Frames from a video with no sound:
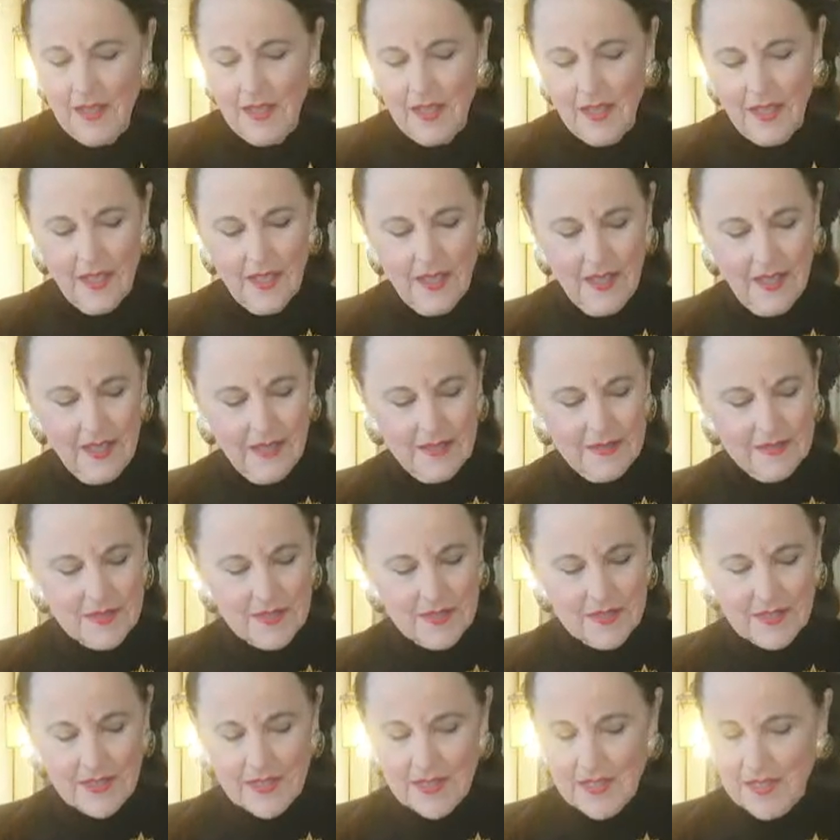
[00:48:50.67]

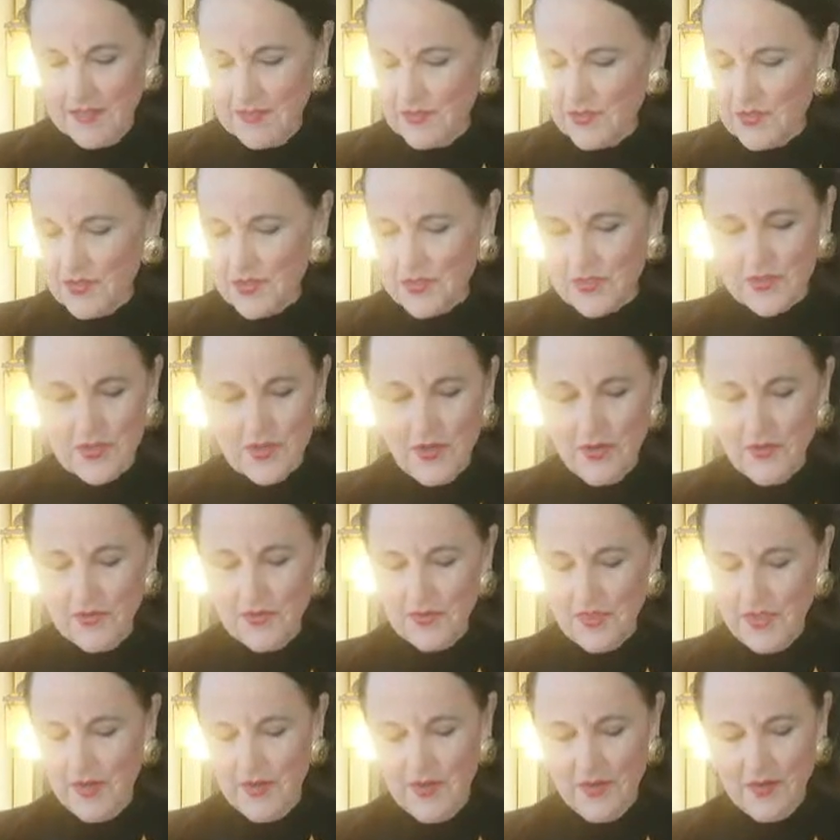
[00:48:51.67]
and can just go
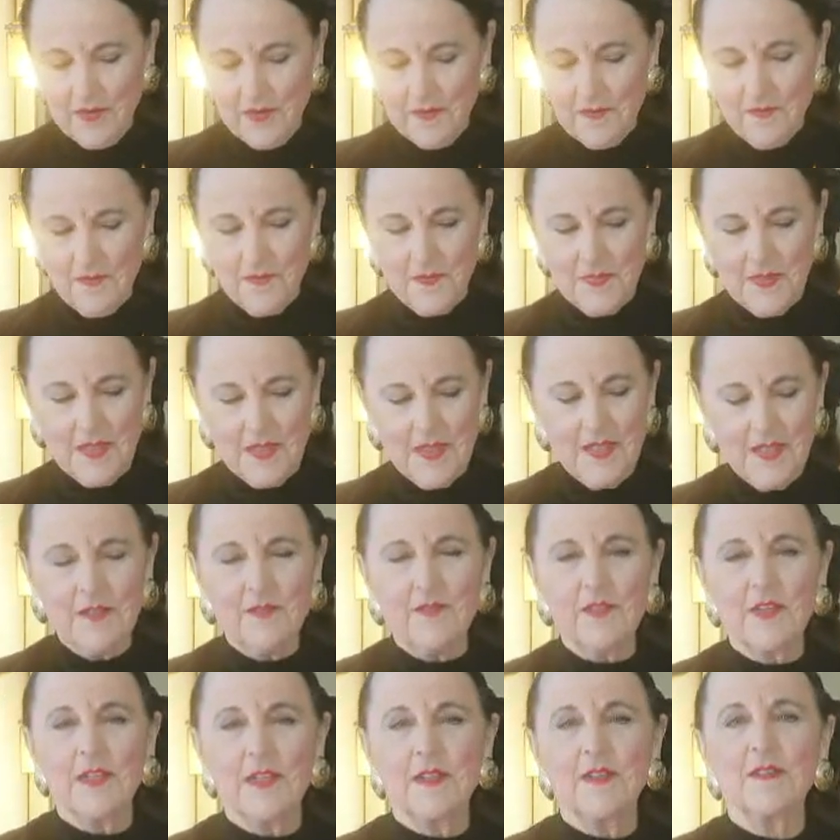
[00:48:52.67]
there
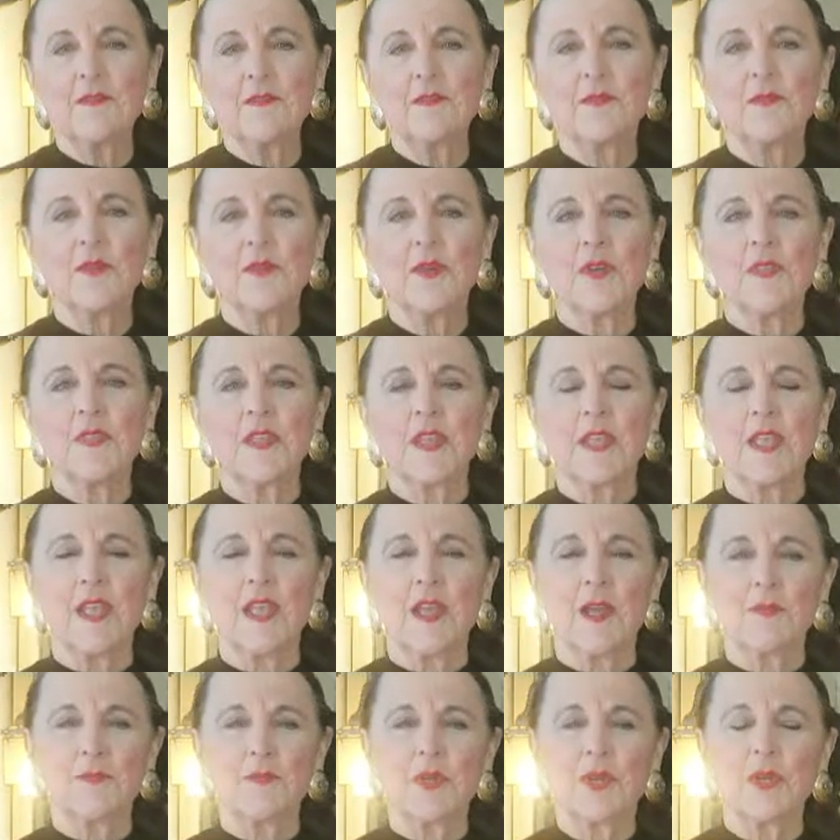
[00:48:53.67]
even with the
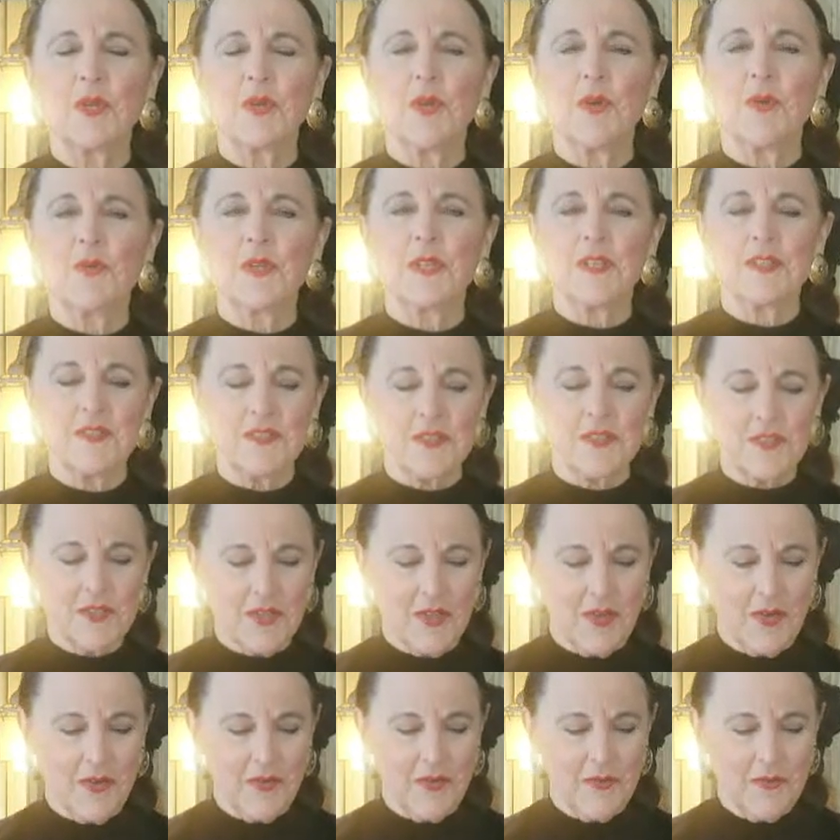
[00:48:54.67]
camera going.
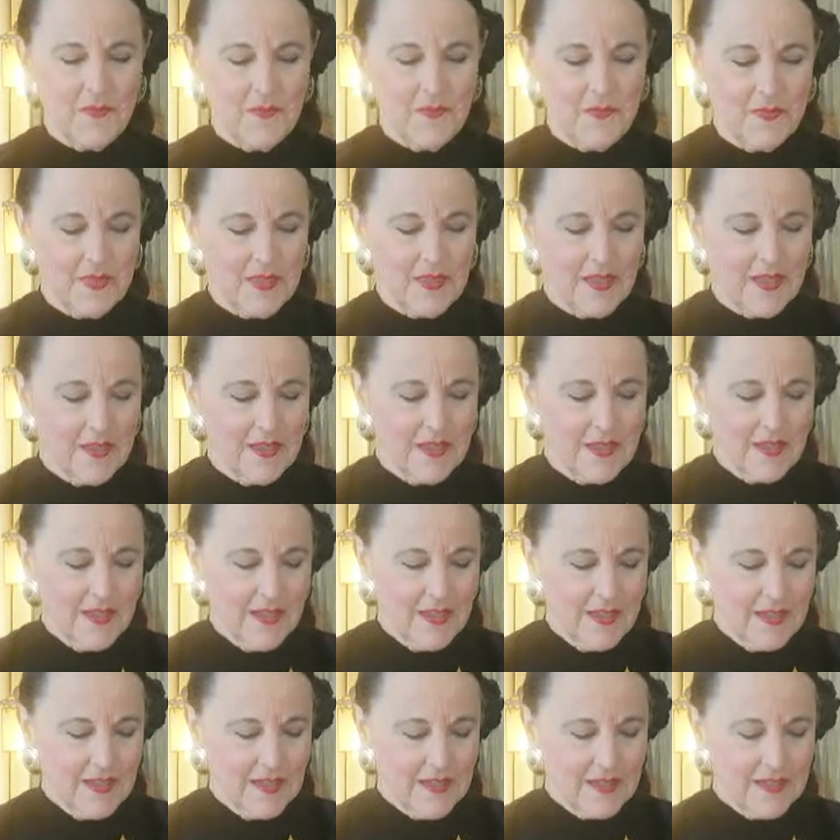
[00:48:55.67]
So
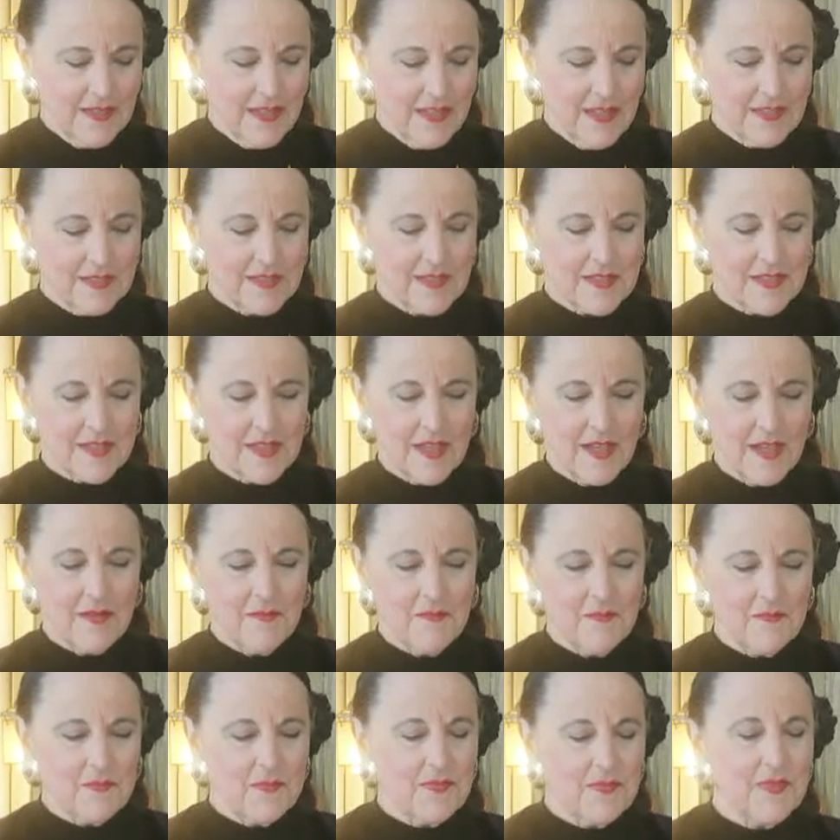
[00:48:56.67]
let's
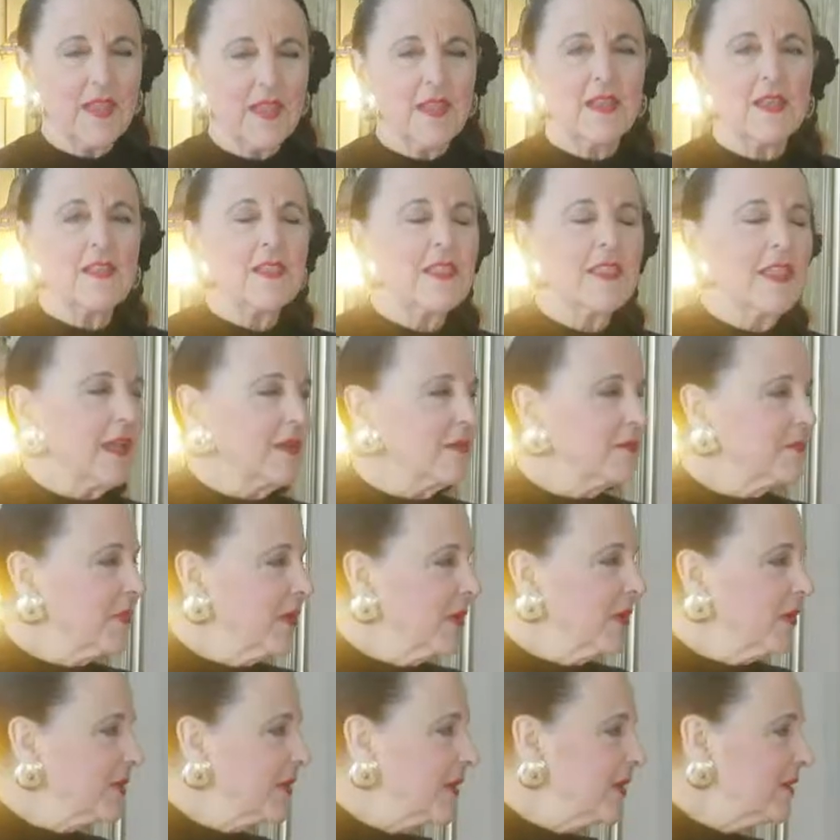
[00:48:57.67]
thank
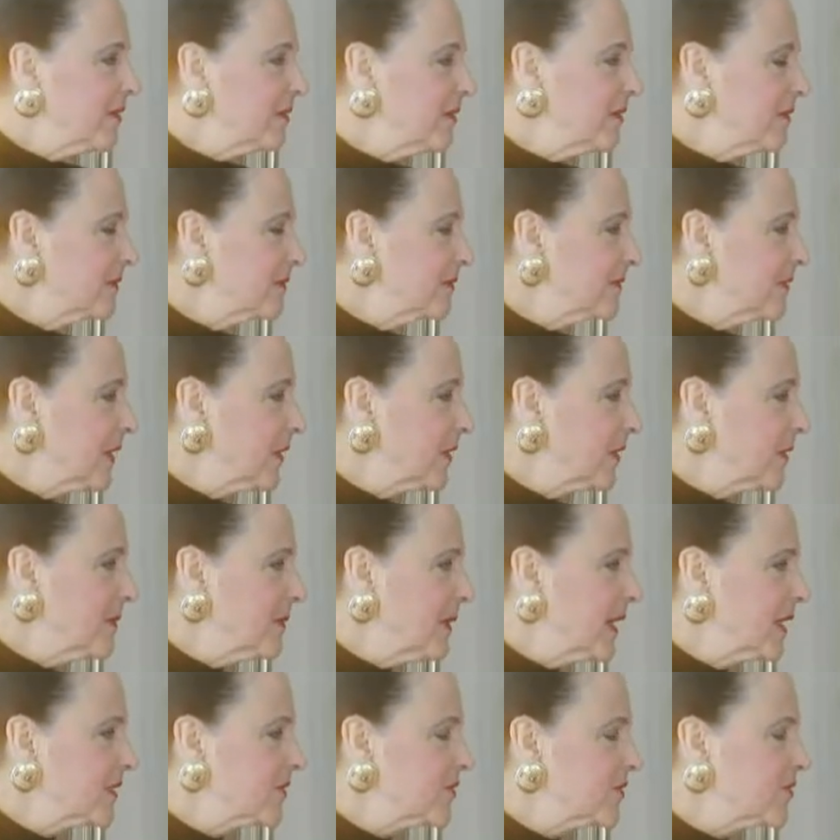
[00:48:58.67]
Bodhi very
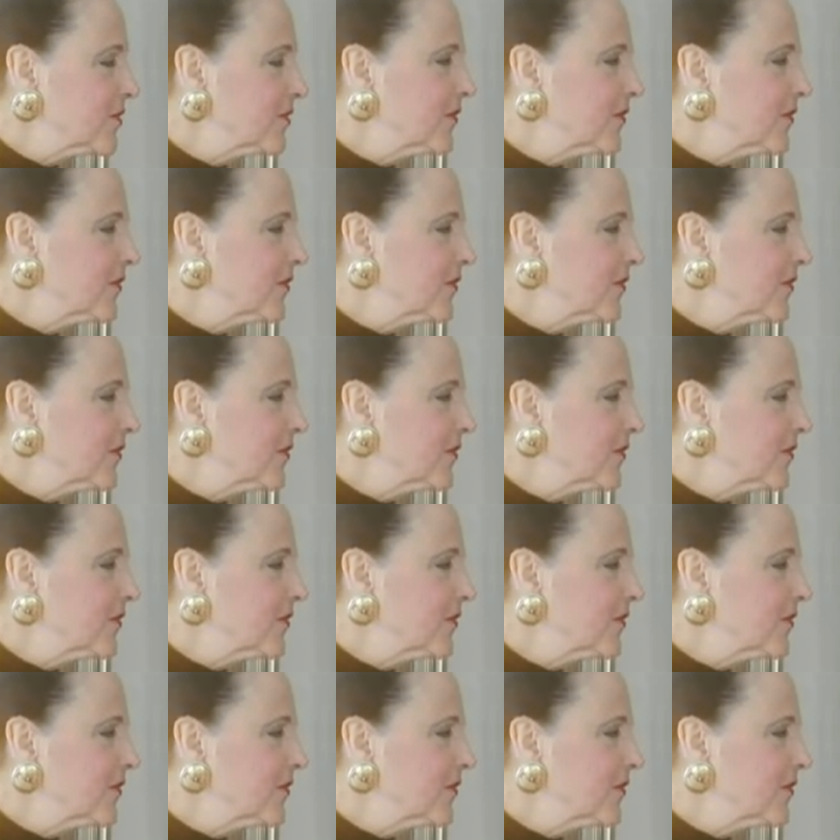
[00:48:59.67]
much